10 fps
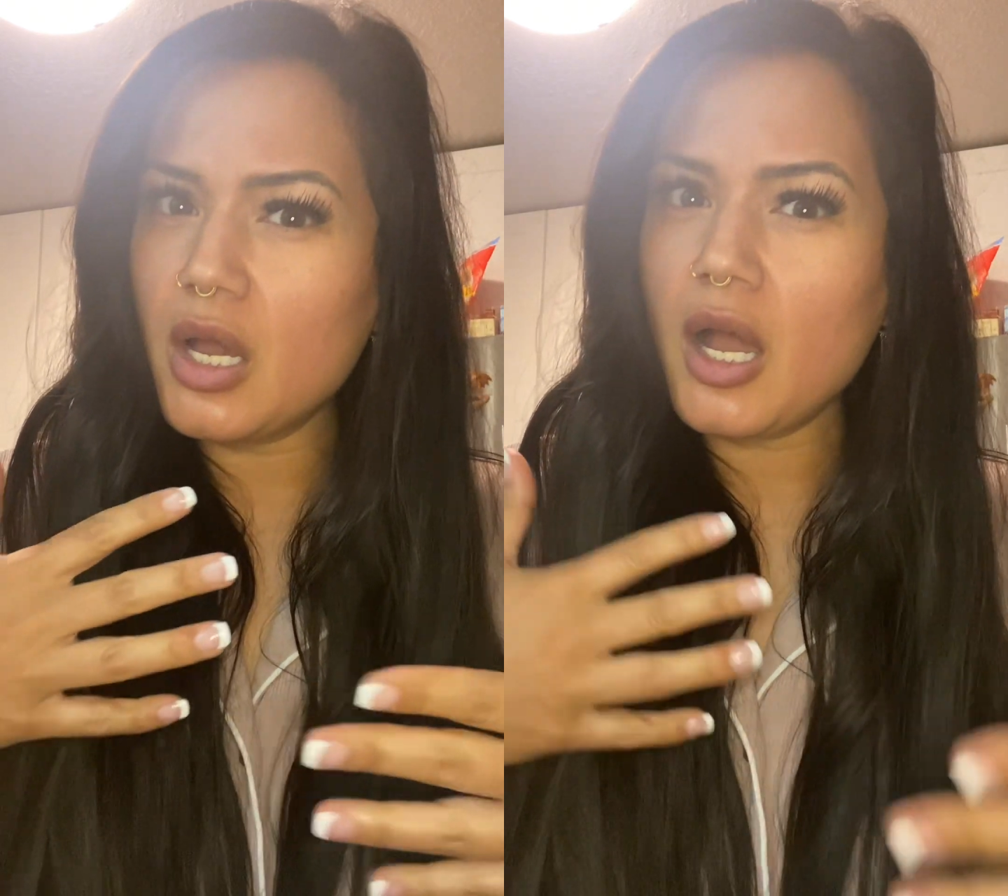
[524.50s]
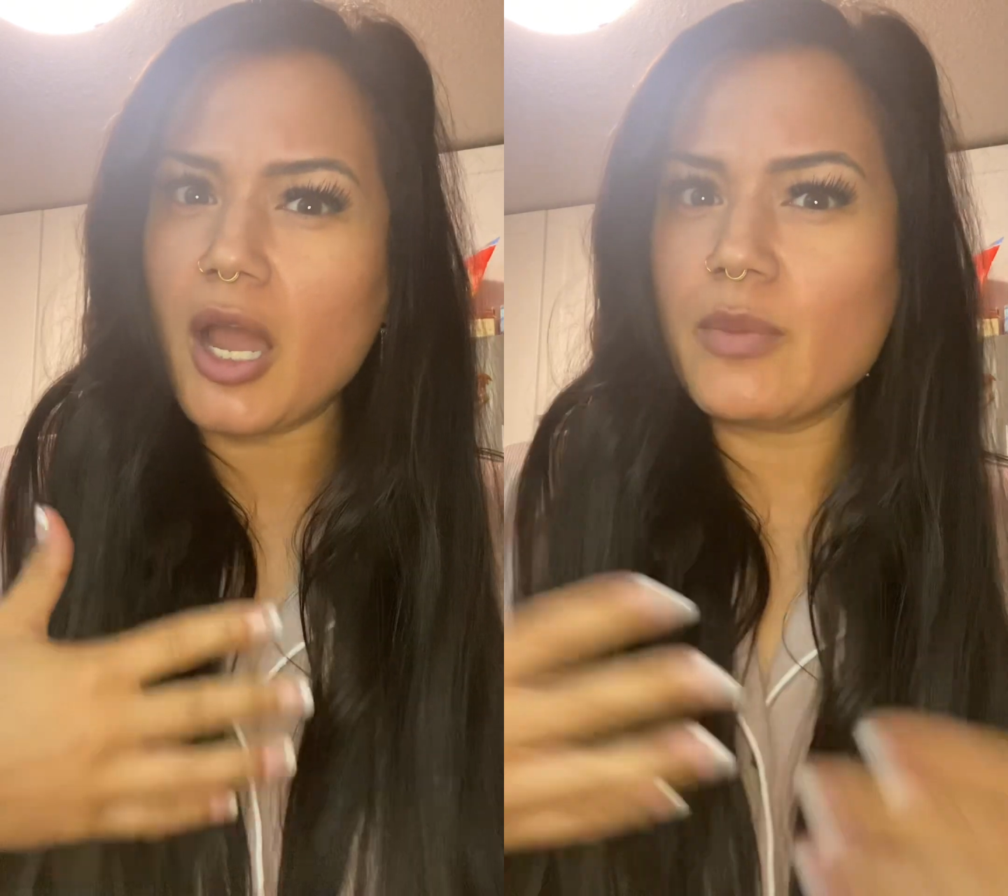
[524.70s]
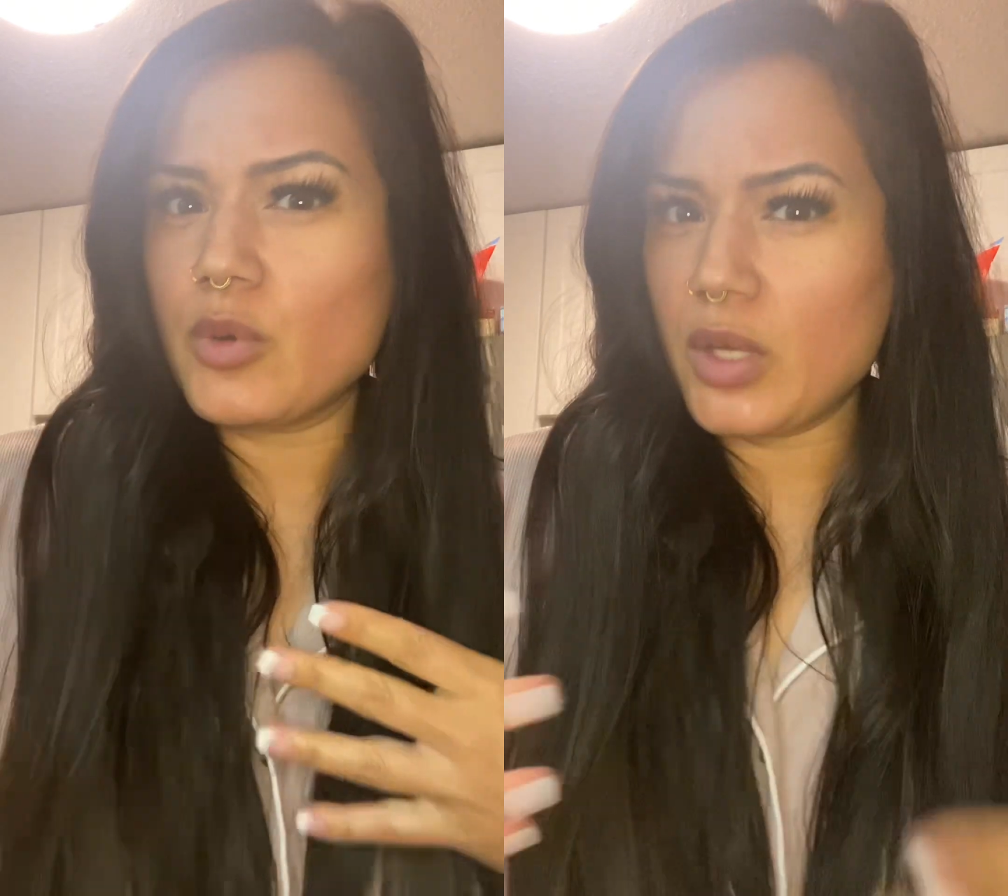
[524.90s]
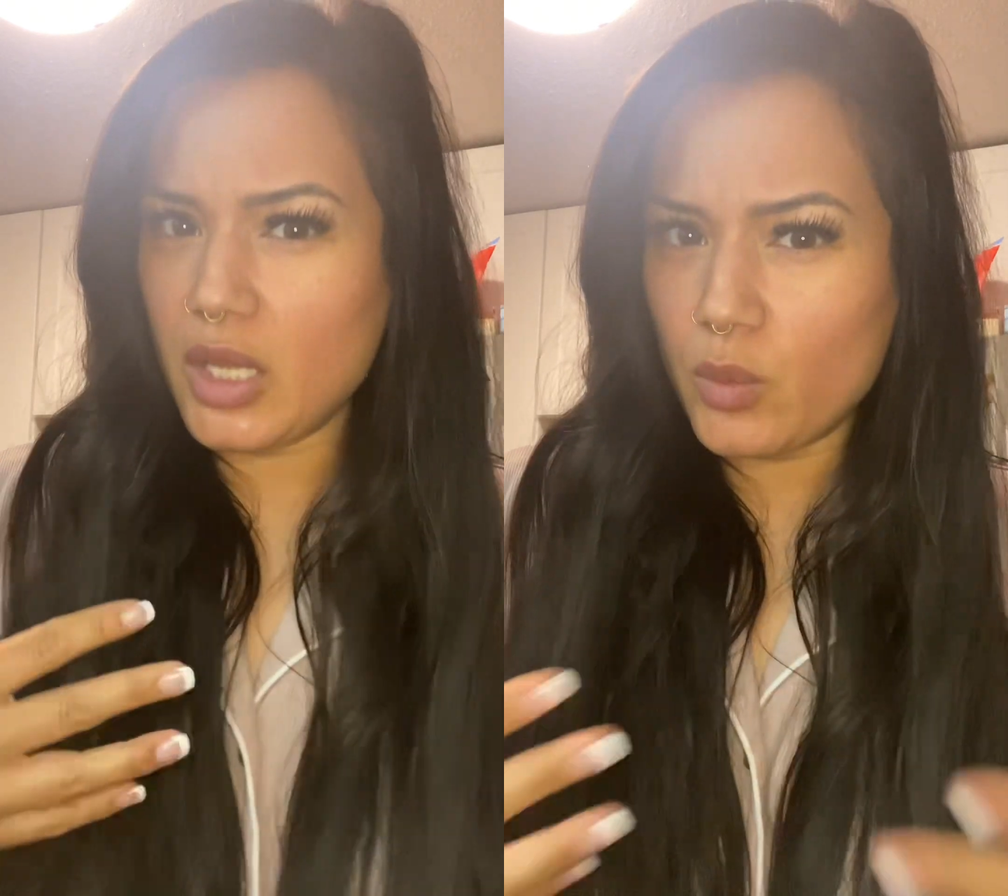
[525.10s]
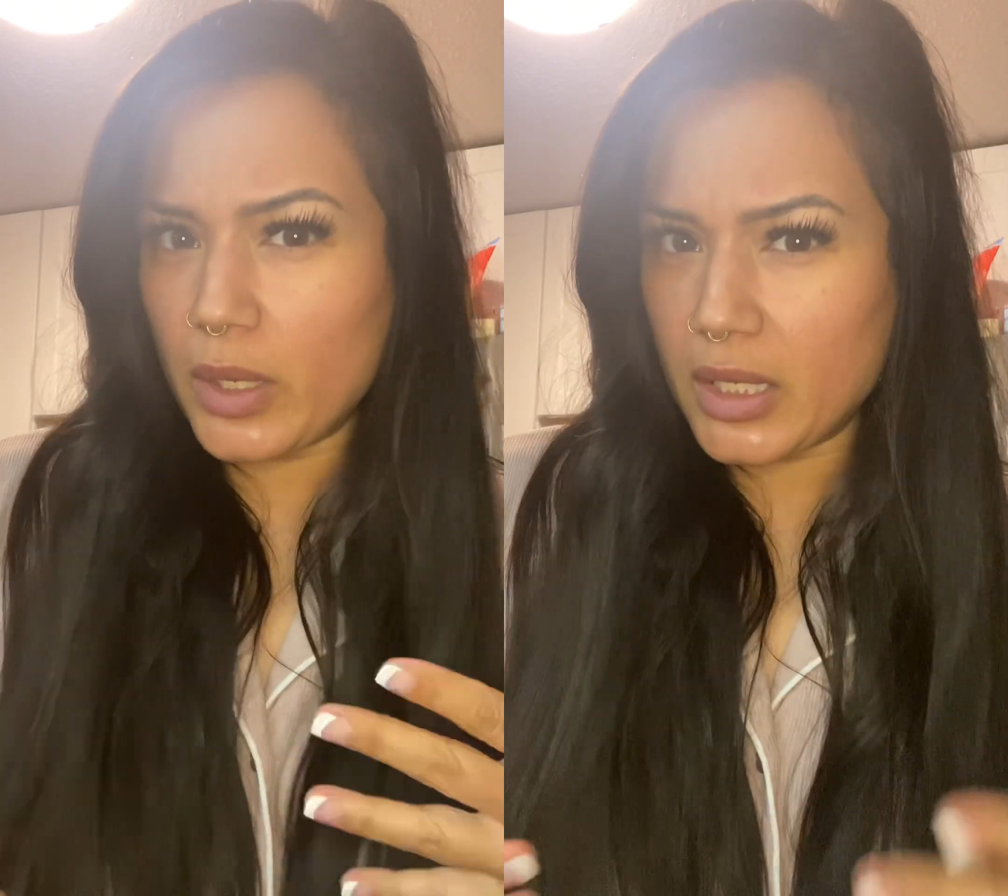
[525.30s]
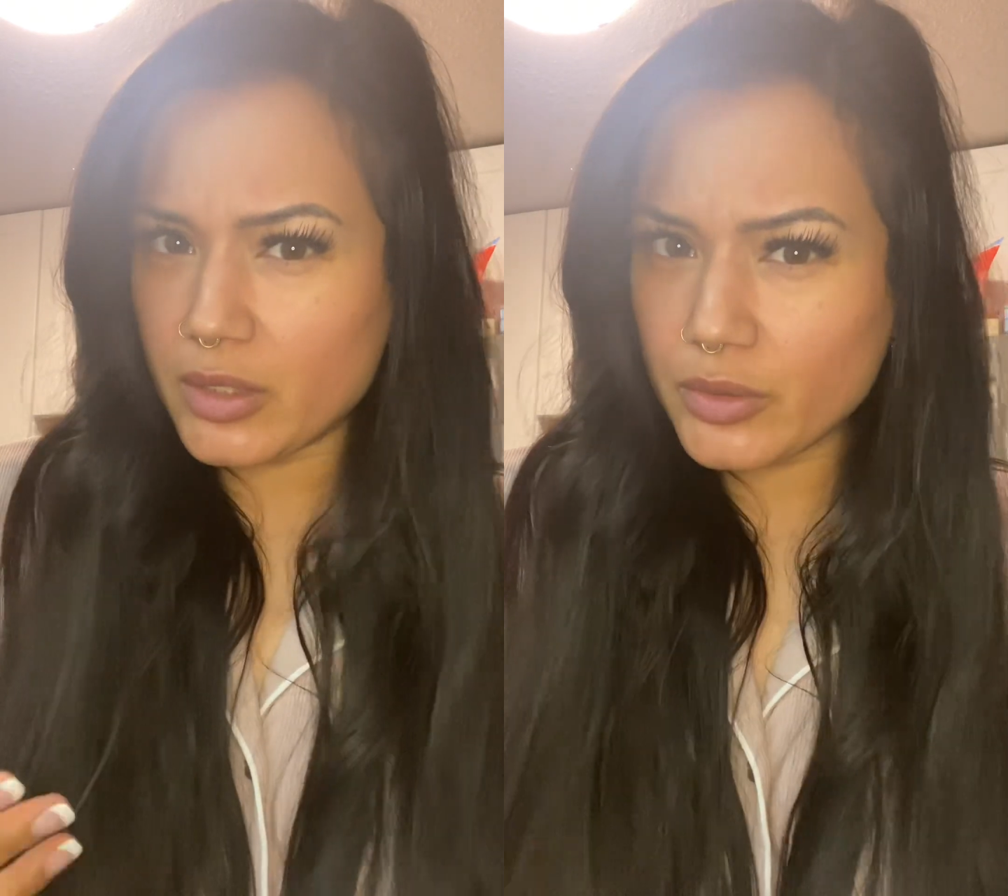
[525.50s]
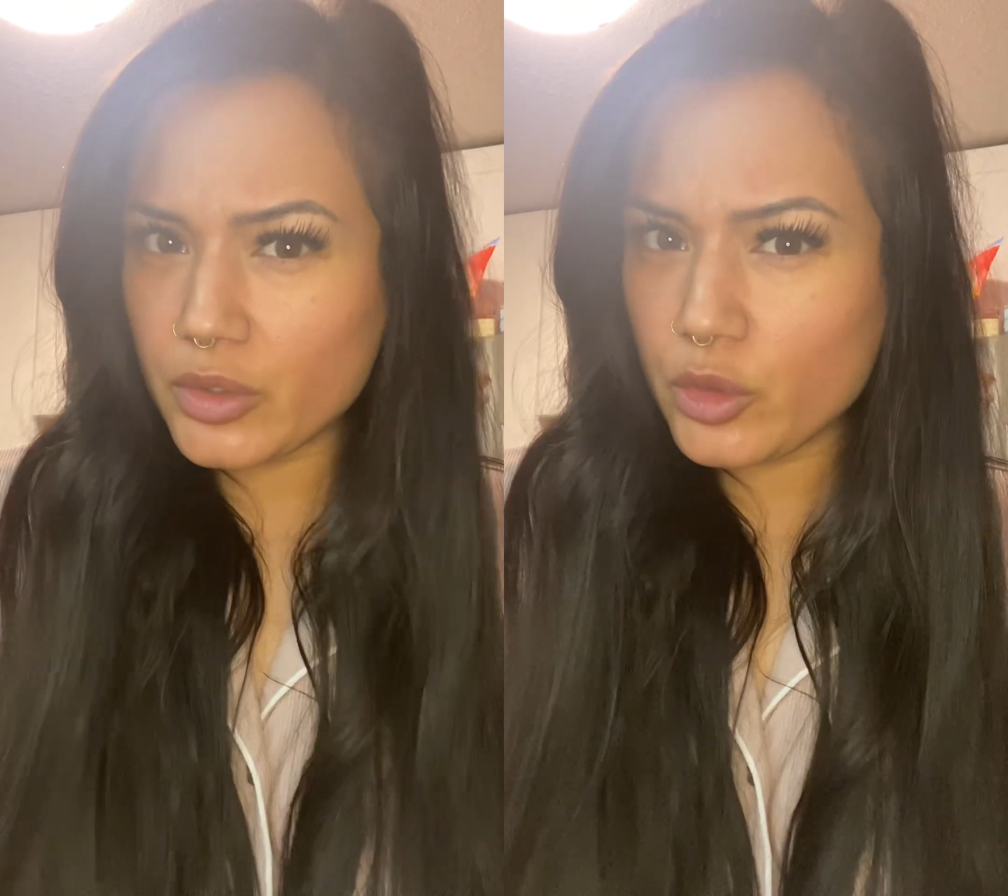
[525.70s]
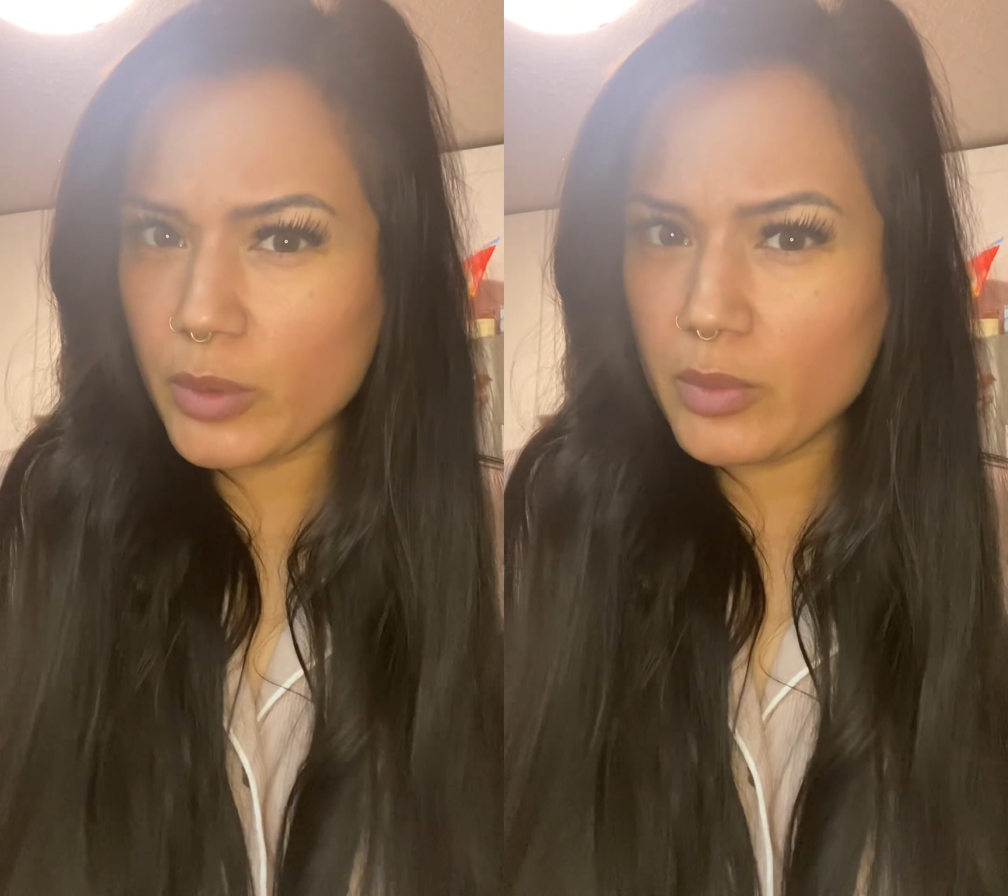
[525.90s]
I'm okay weighing a
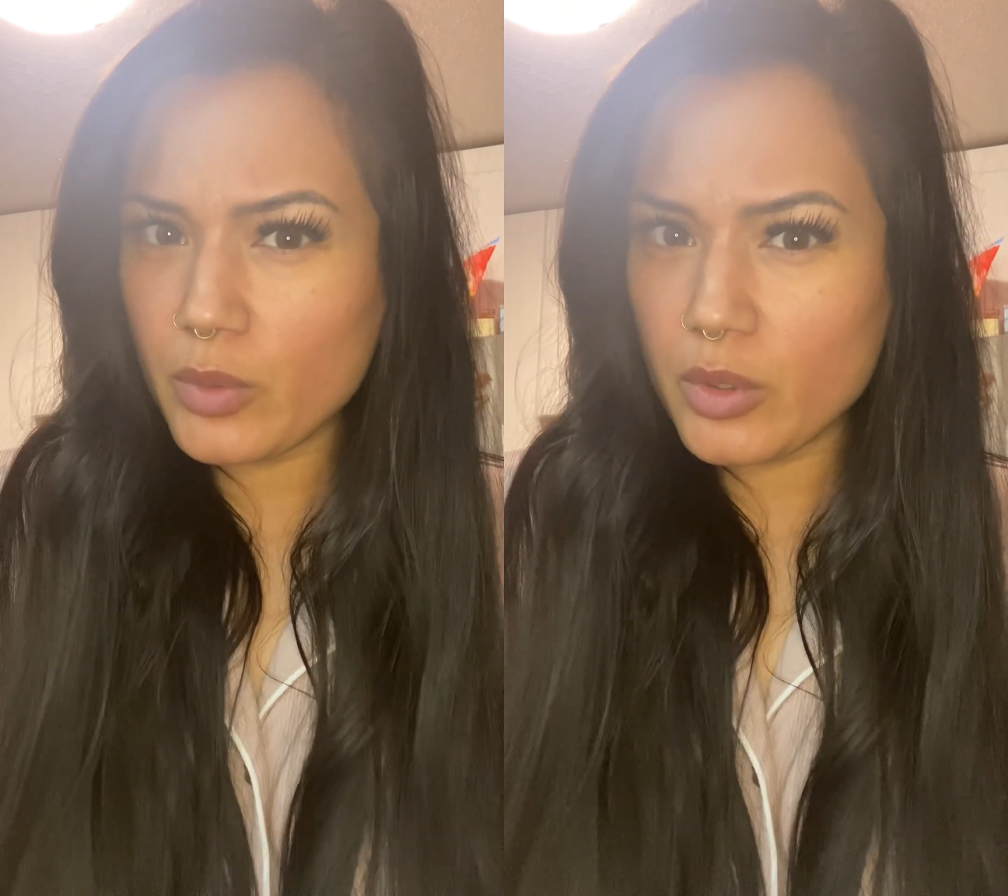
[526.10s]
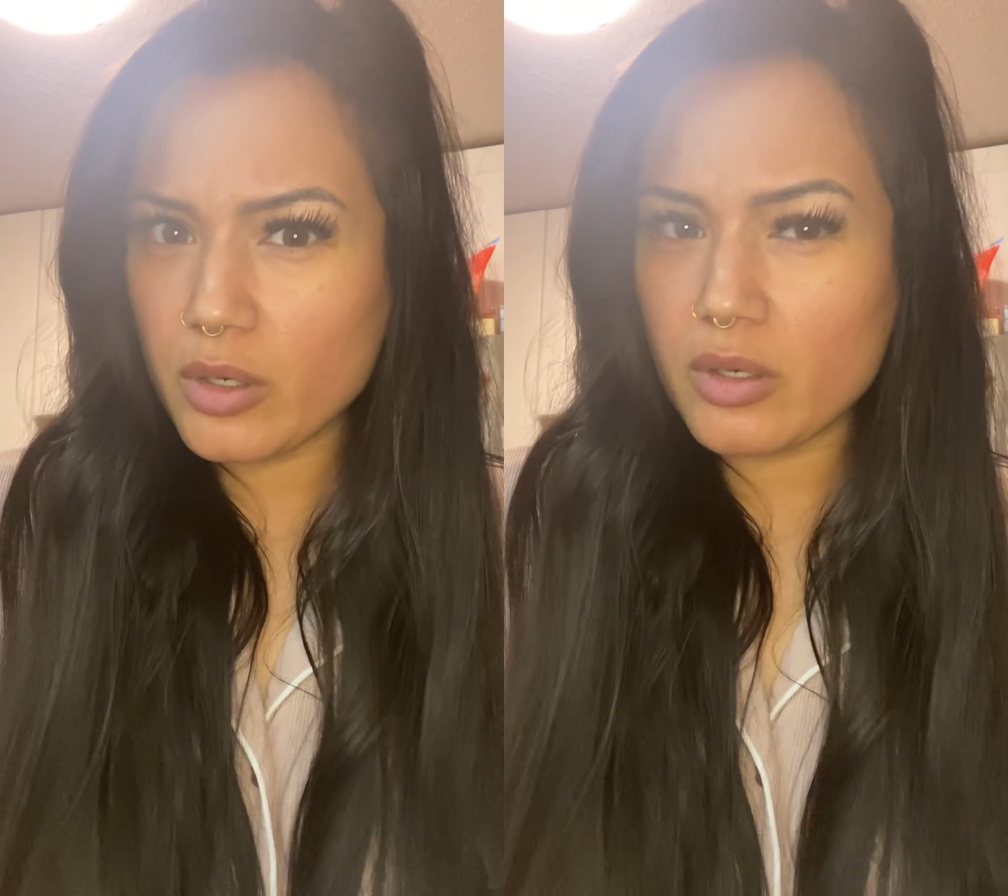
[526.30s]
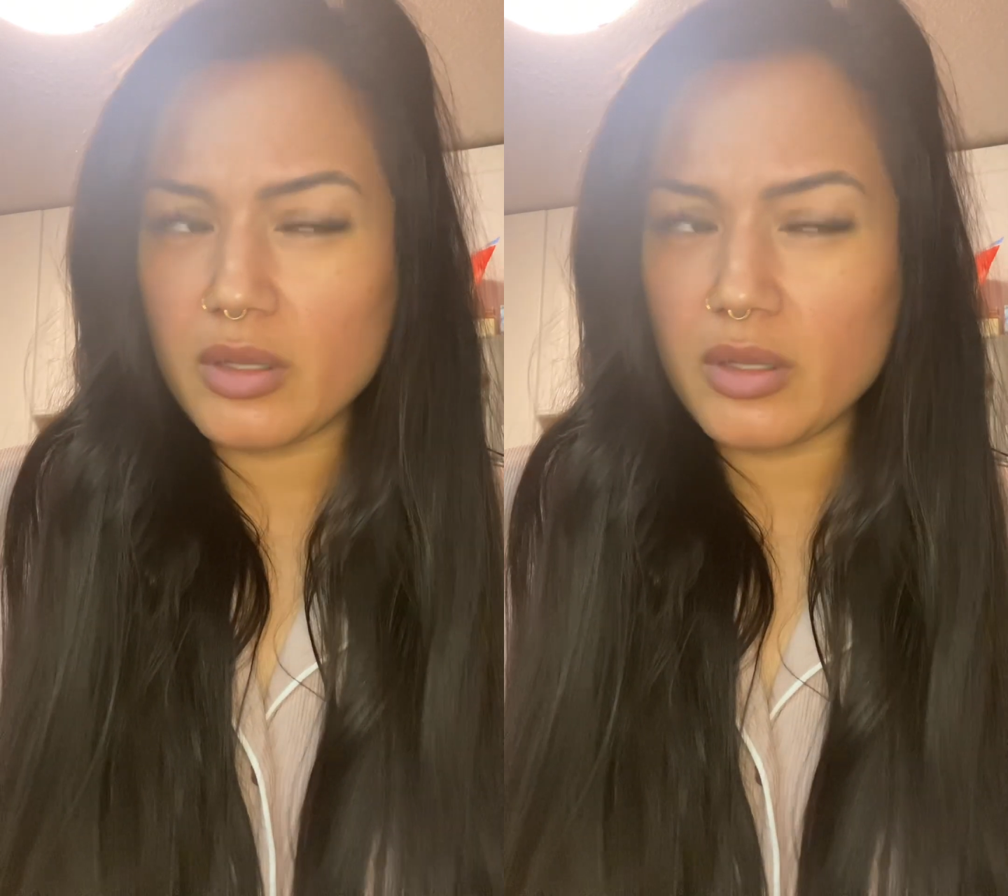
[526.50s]
little bit more,